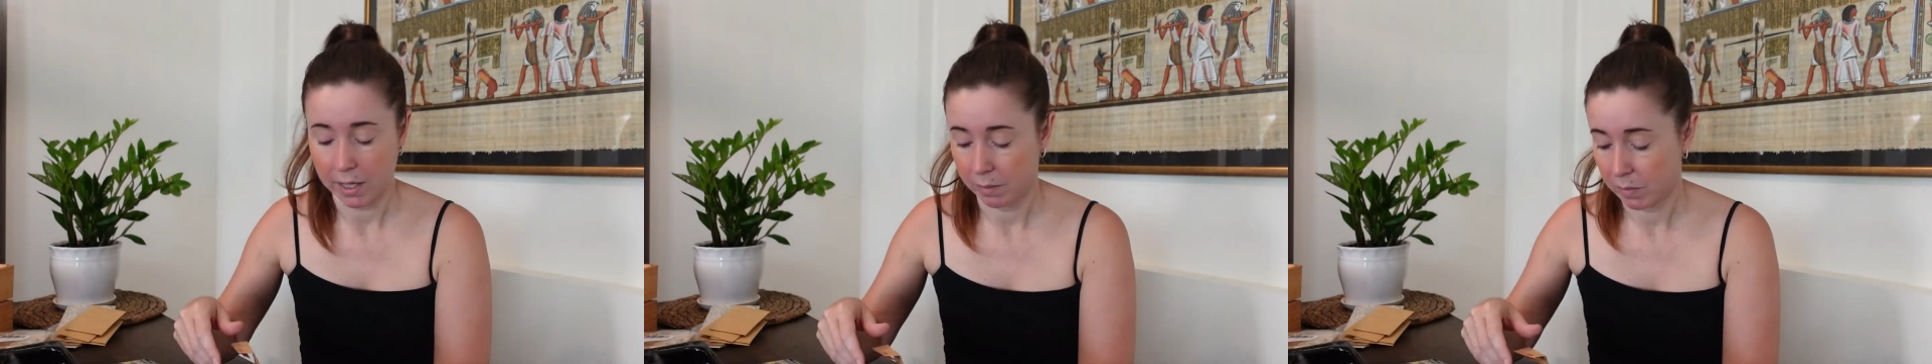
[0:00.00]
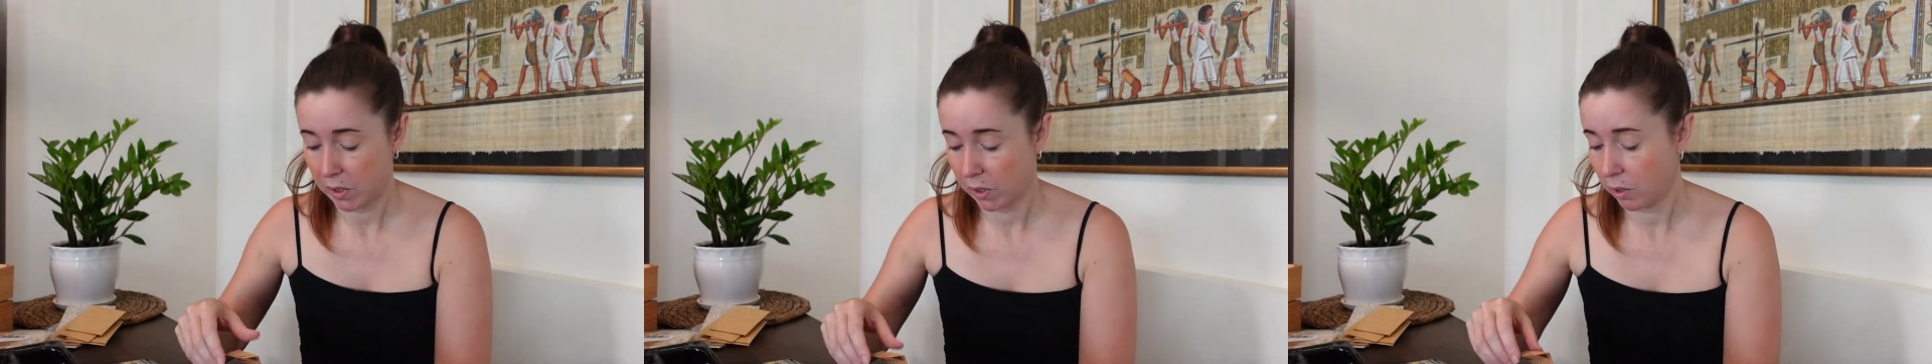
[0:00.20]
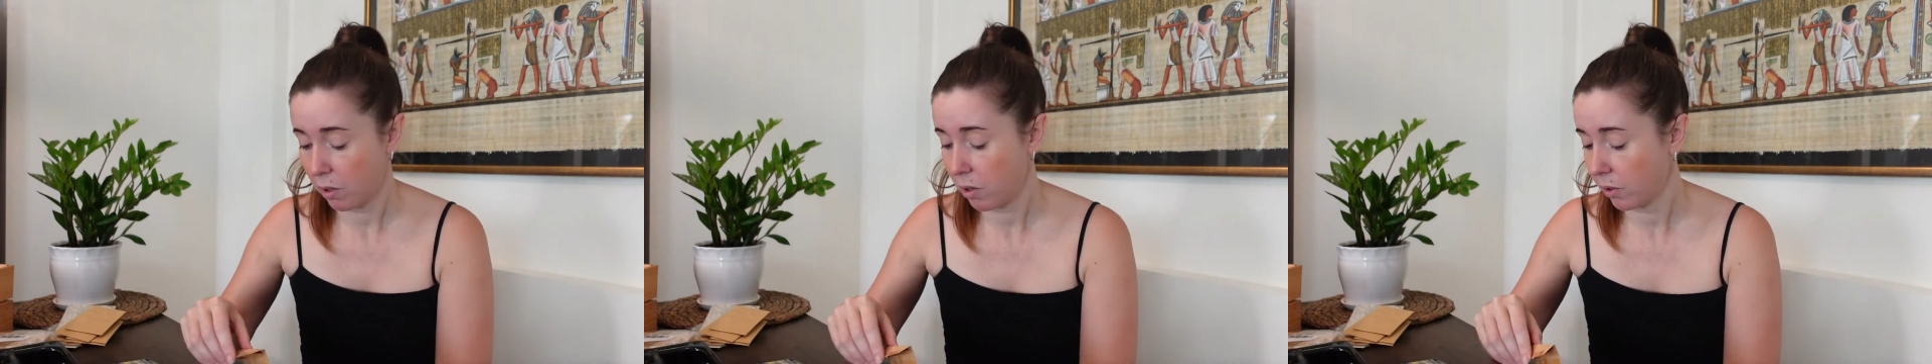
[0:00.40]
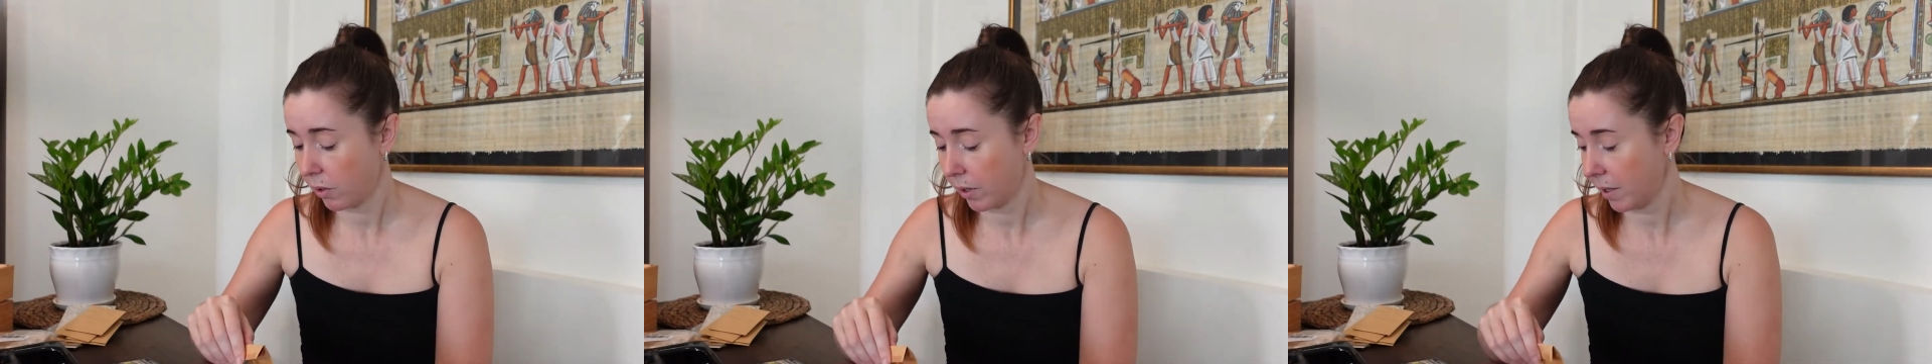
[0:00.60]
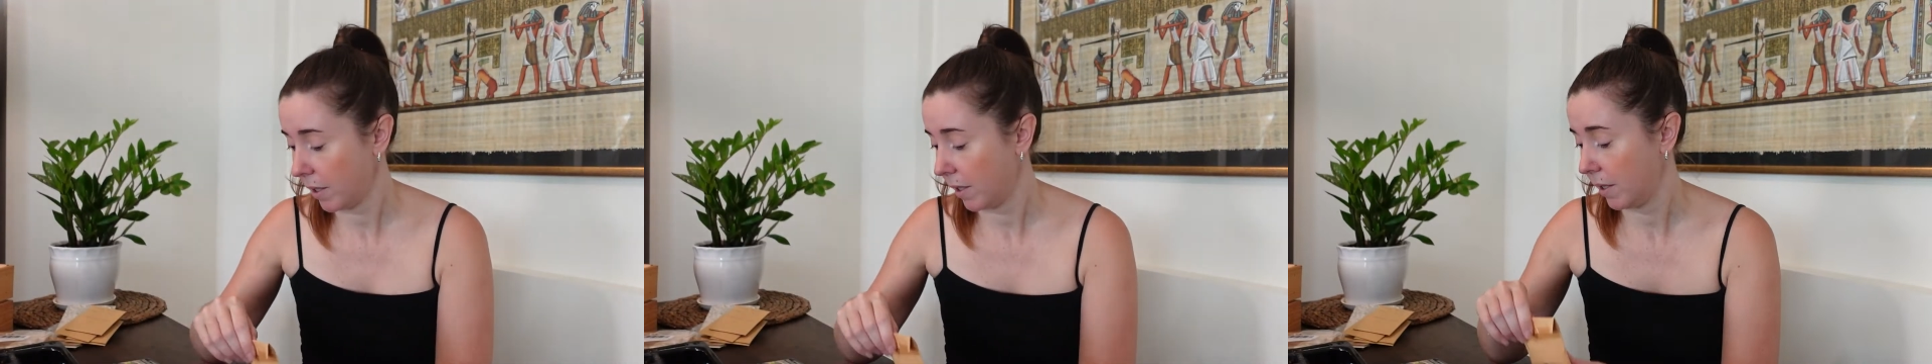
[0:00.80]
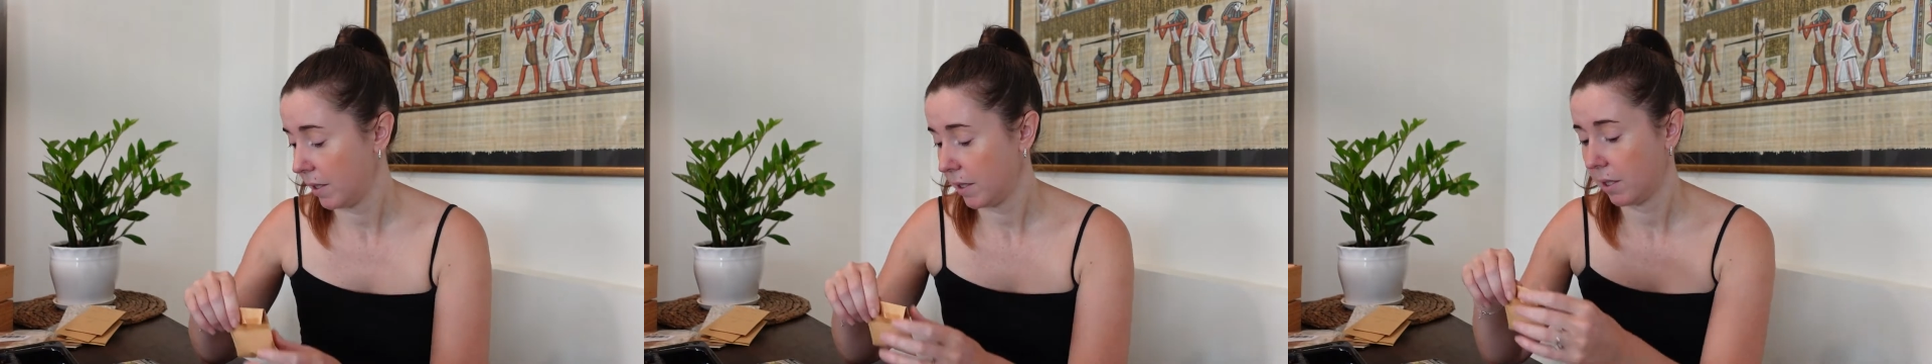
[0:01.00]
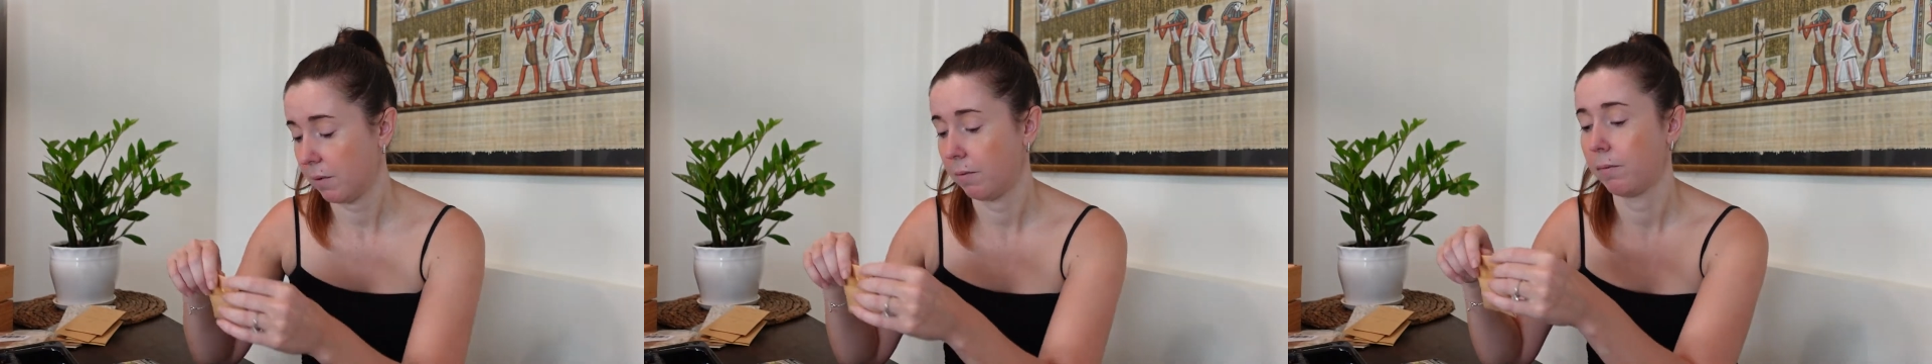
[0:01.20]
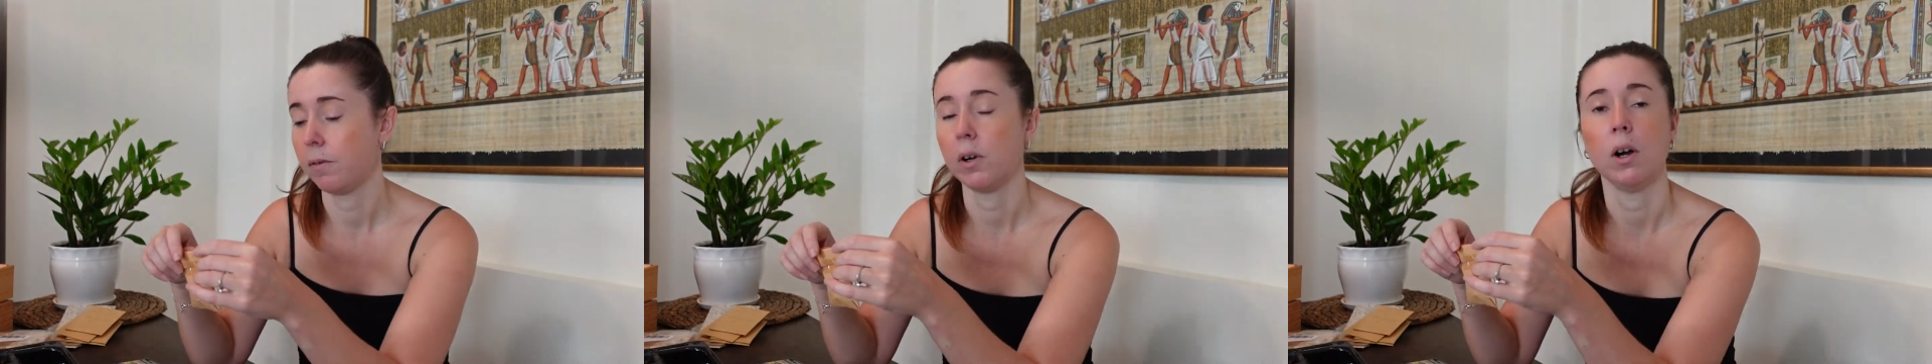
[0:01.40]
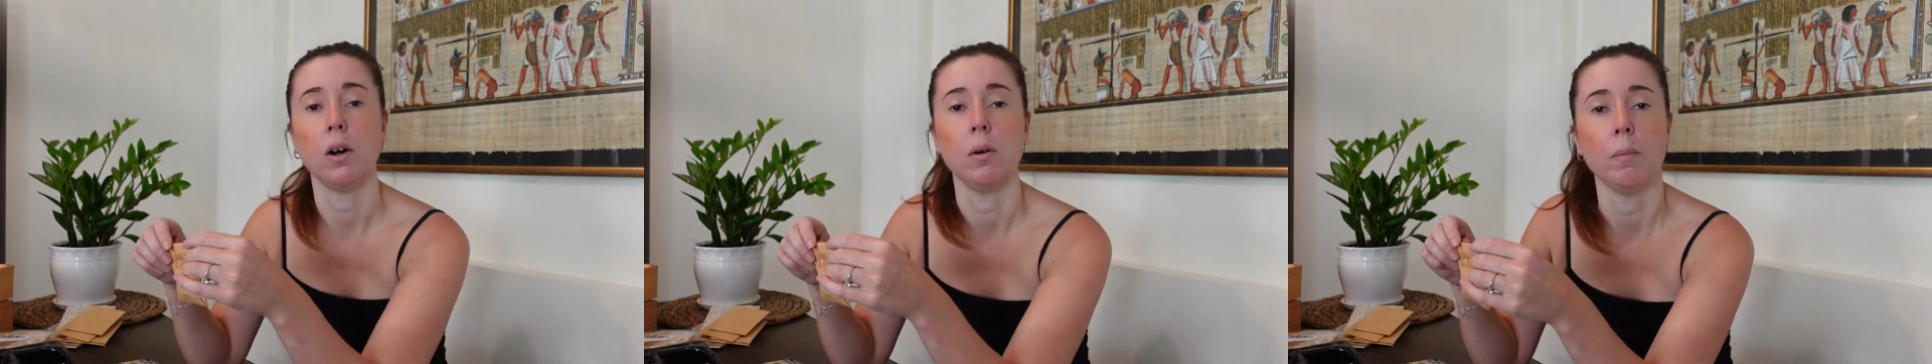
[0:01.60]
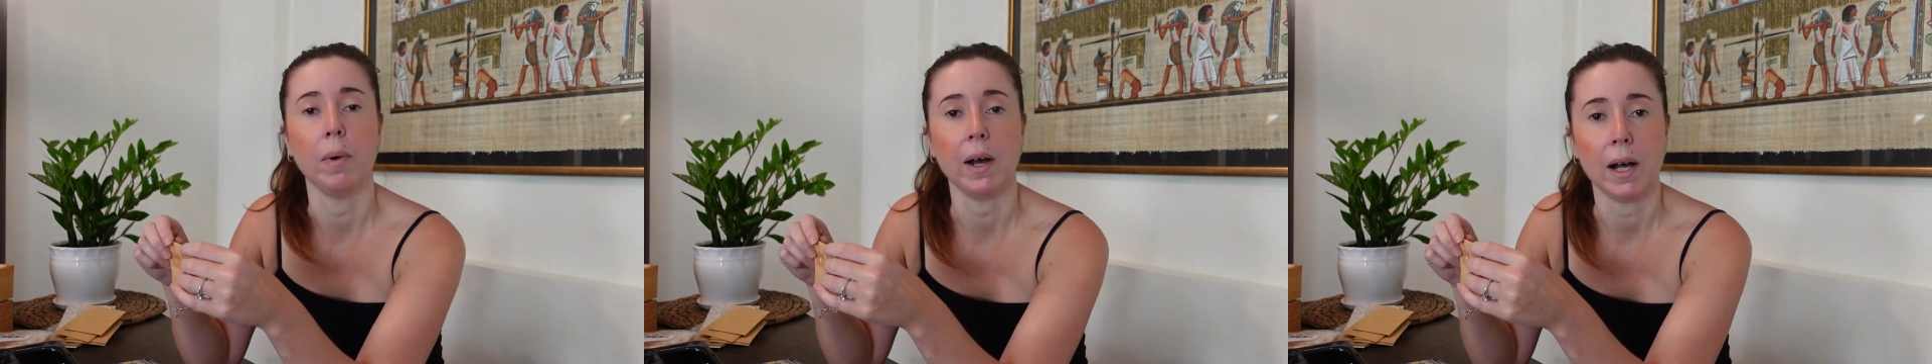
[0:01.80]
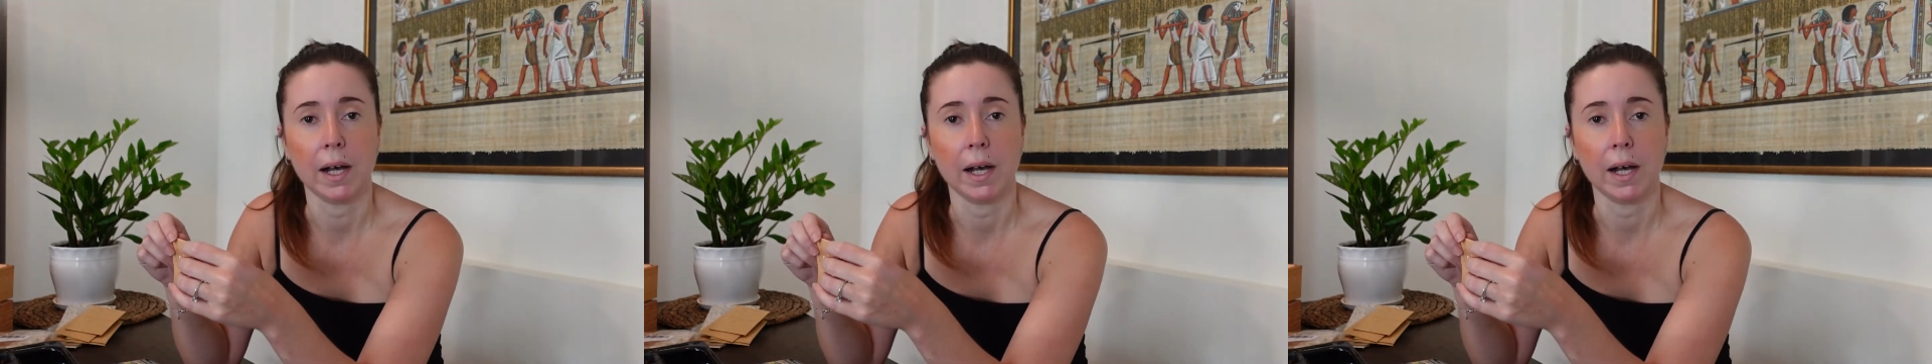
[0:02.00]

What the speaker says: So the okra is from